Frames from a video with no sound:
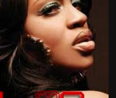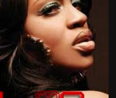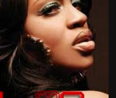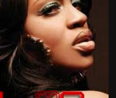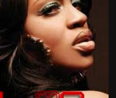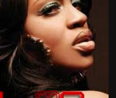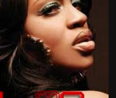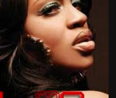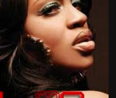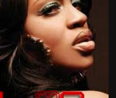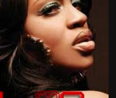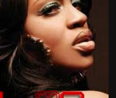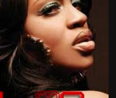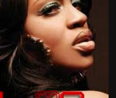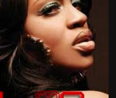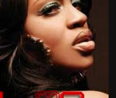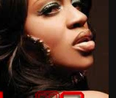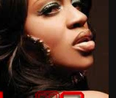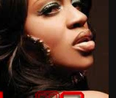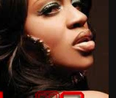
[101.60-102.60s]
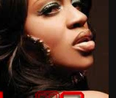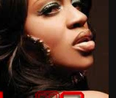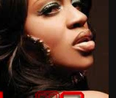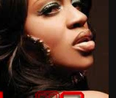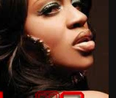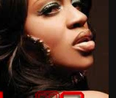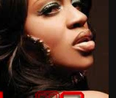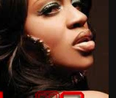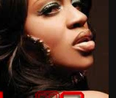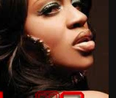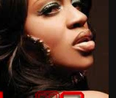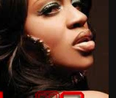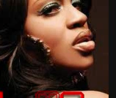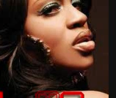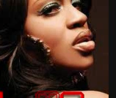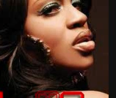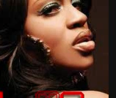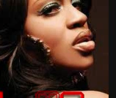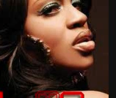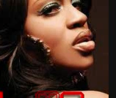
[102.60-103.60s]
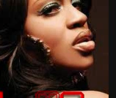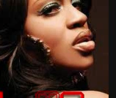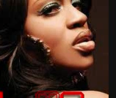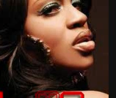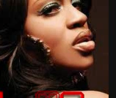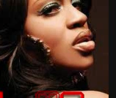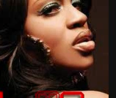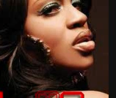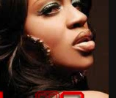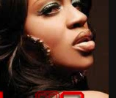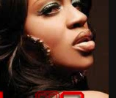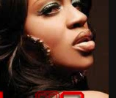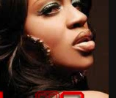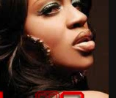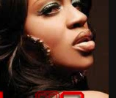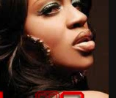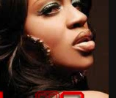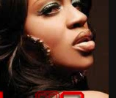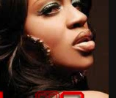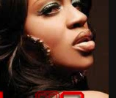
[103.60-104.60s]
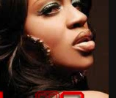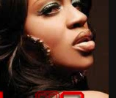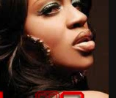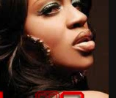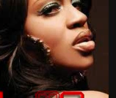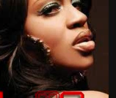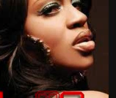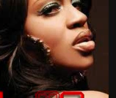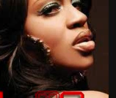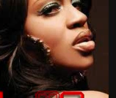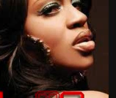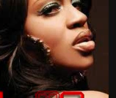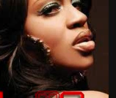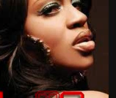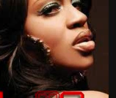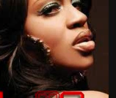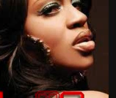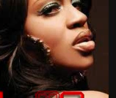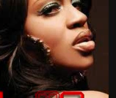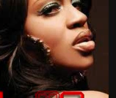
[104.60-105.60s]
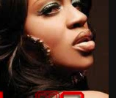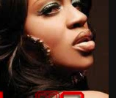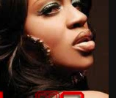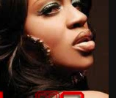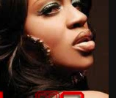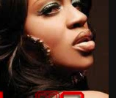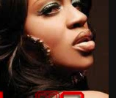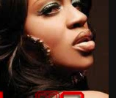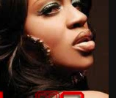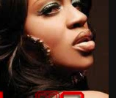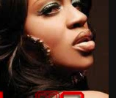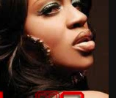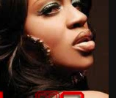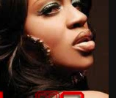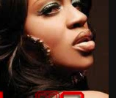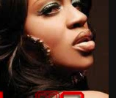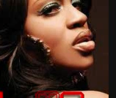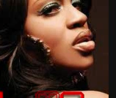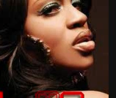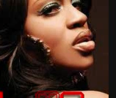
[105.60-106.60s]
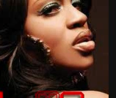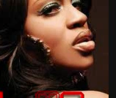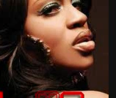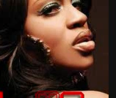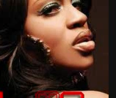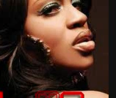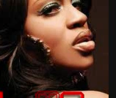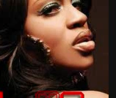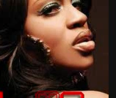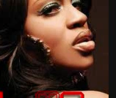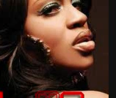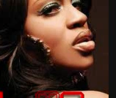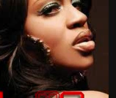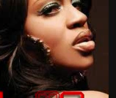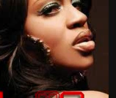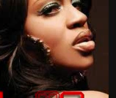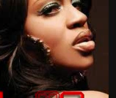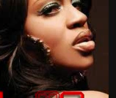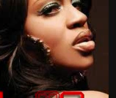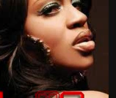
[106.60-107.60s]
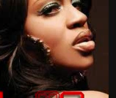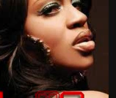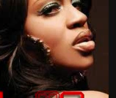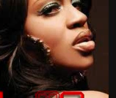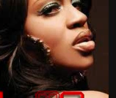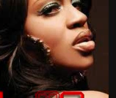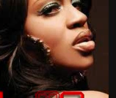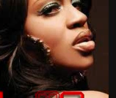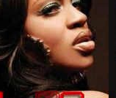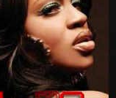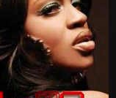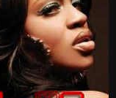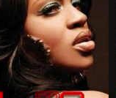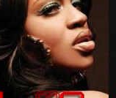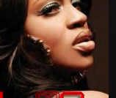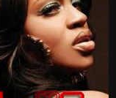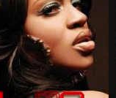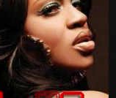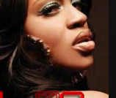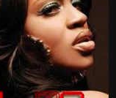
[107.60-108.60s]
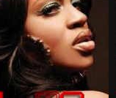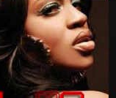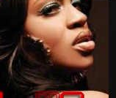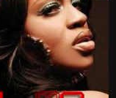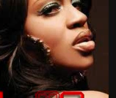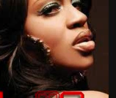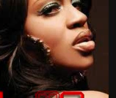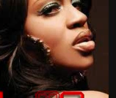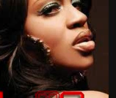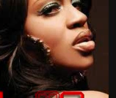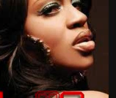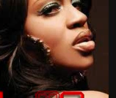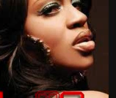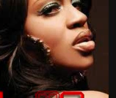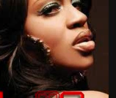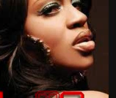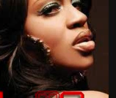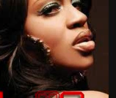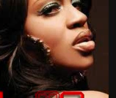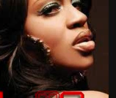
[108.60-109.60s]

(no lip movement)